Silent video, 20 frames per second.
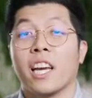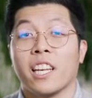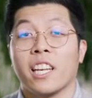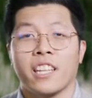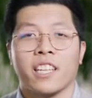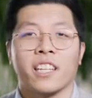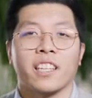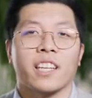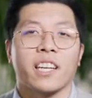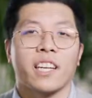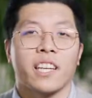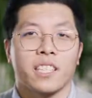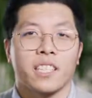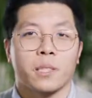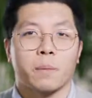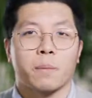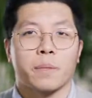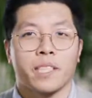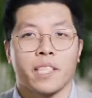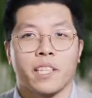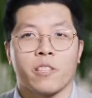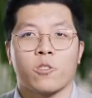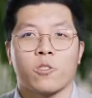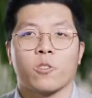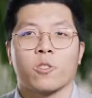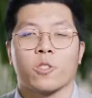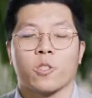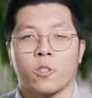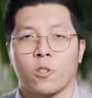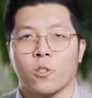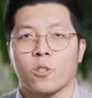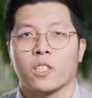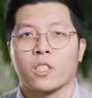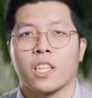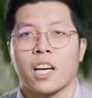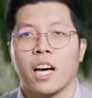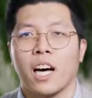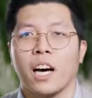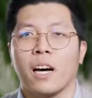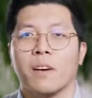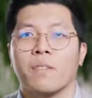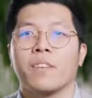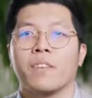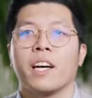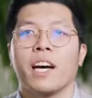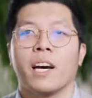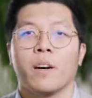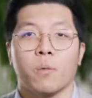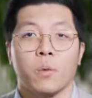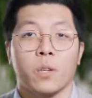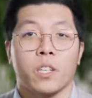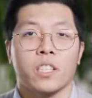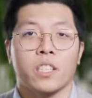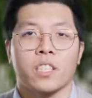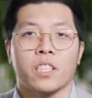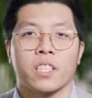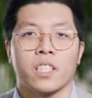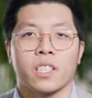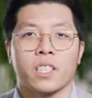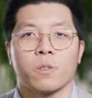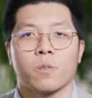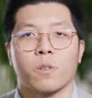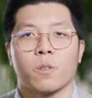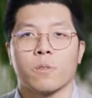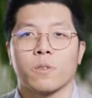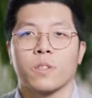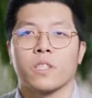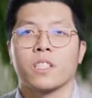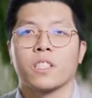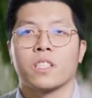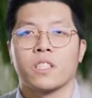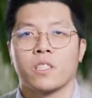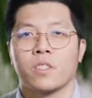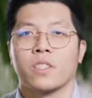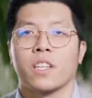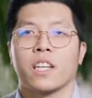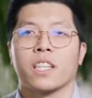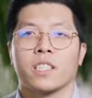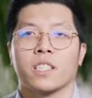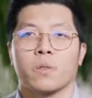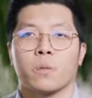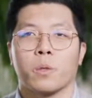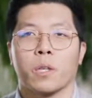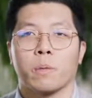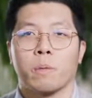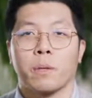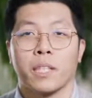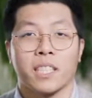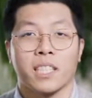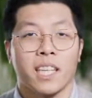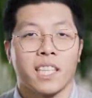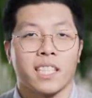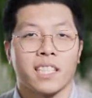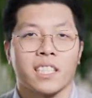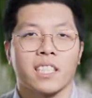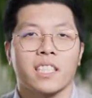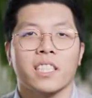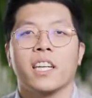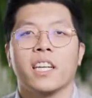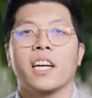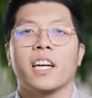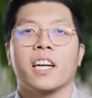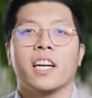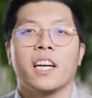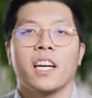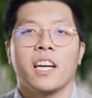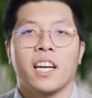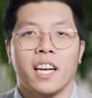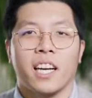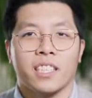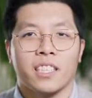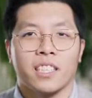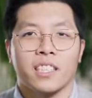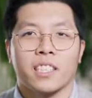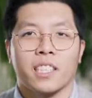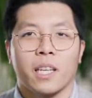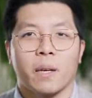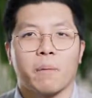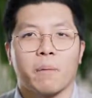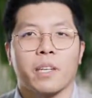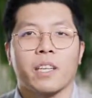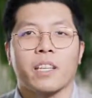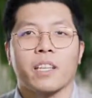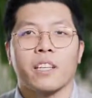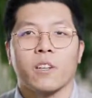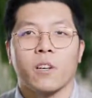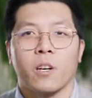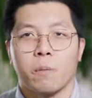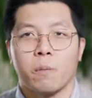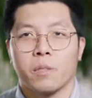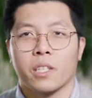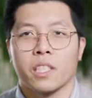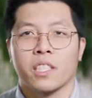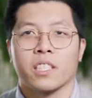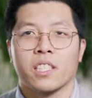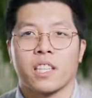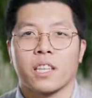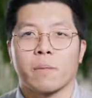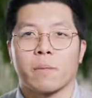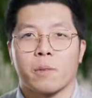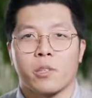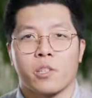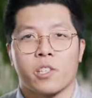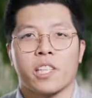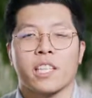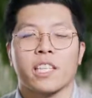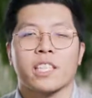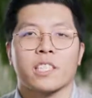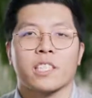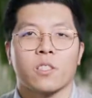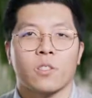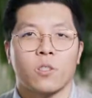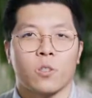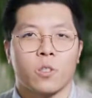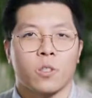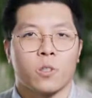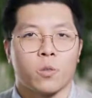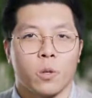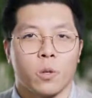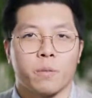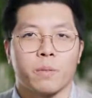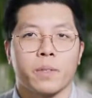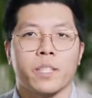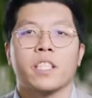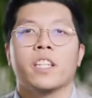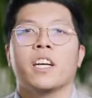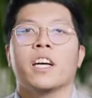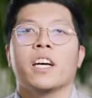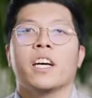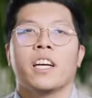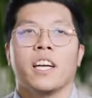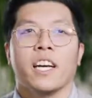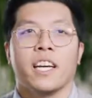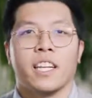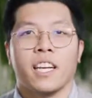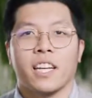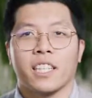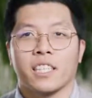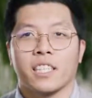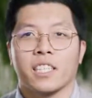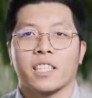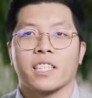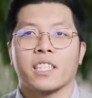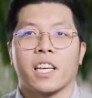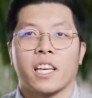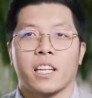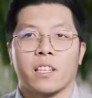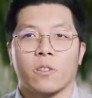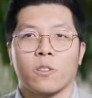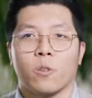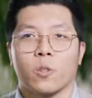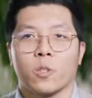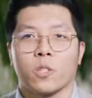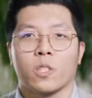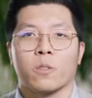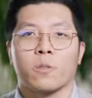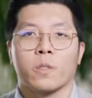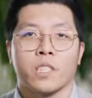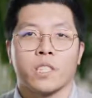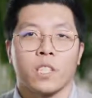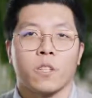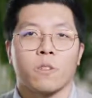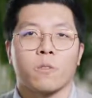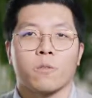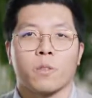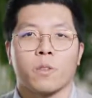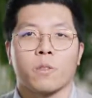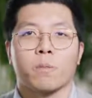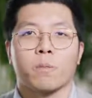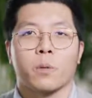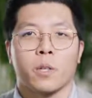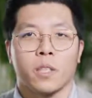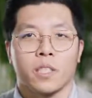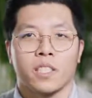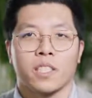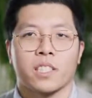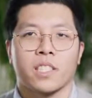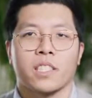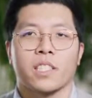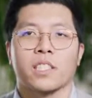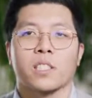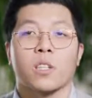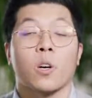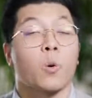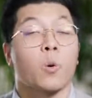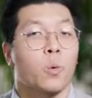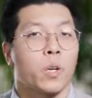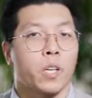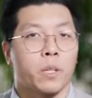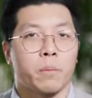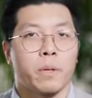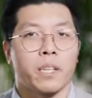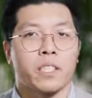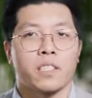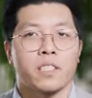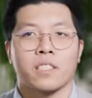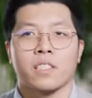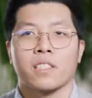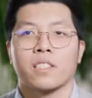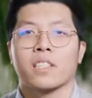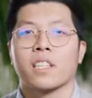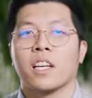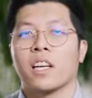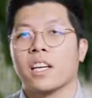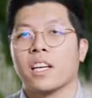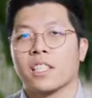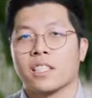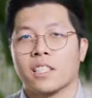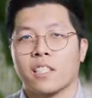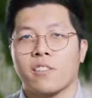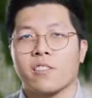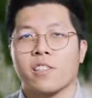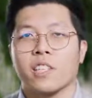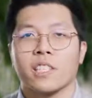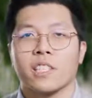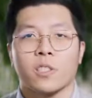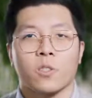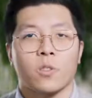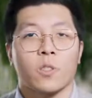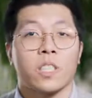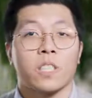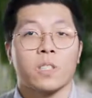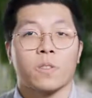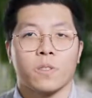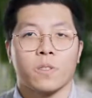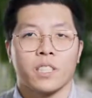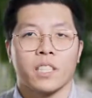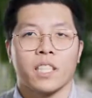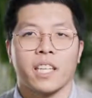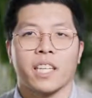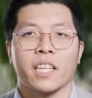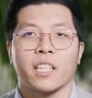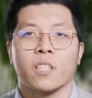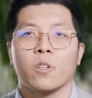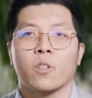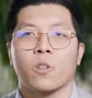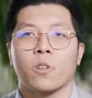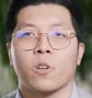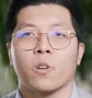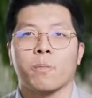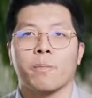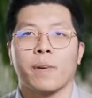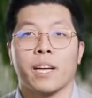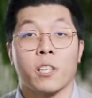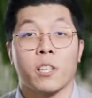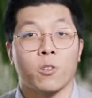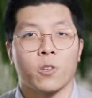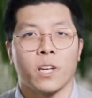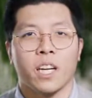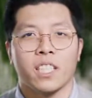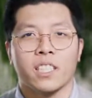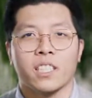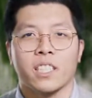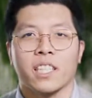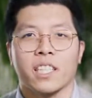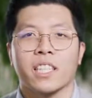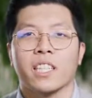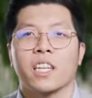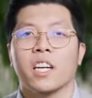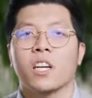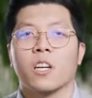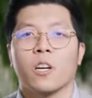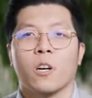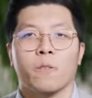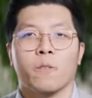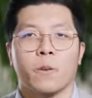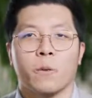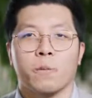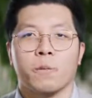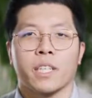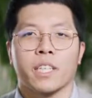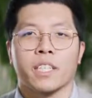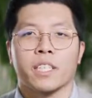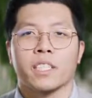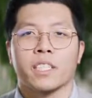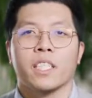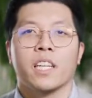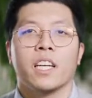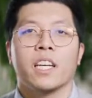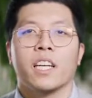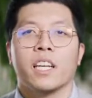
Anything that has the potential to cause harm at work is referred to as a workplace hazard. Hazards can be objects like machines or equipment, and hazards can also result from processes or work practices, such as noise, fatigue, or manual handling of objects.